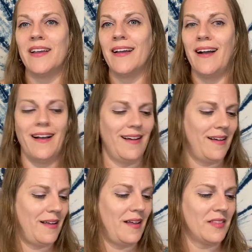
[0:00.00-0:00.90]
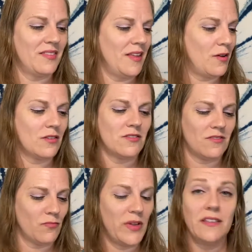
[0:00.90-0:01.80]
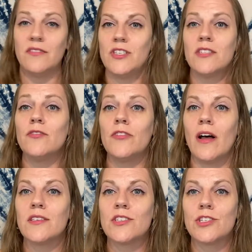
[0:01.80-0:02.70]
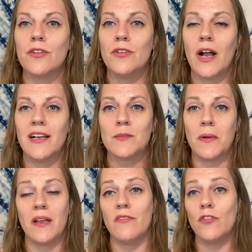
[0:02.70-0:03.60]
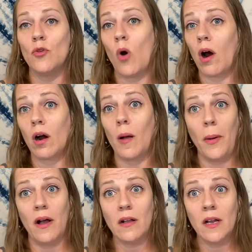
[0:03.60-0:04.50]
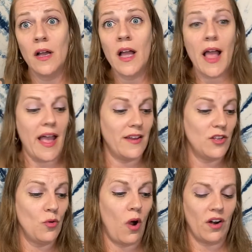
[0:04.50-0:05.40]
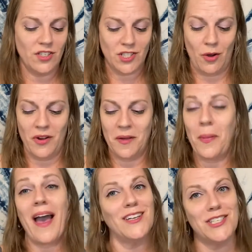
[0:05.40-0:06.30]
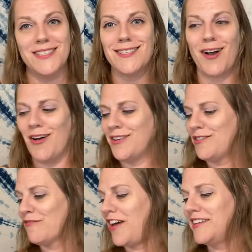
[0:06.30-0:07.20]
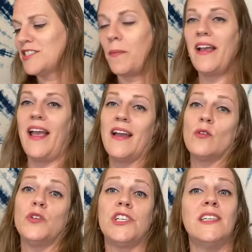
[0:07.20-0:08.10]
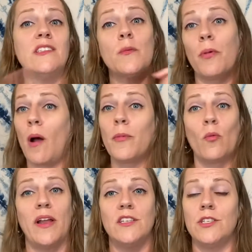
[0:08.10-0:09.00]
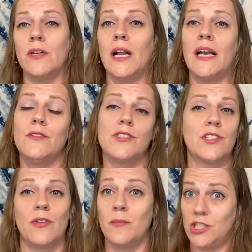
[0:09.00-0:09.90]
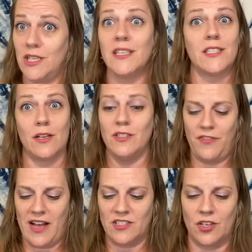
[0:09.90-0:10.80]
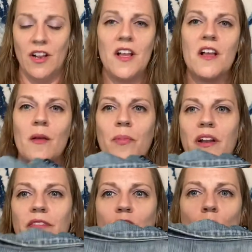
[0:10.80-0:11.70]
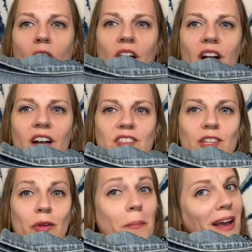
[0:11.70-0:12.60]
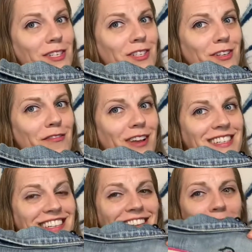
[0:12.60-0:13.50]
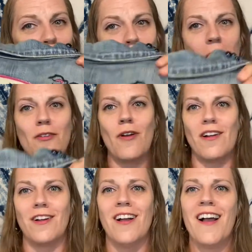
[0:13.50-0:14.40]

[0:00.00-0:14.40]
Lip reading: a reel of dental floss to show you guys, but if you are a punk and you are sewing patches on your vest by hand, which is the proper way to do it. I use a sewing machine because it goes faster, but if you are sewing patches on your vest and you are a punk rocker,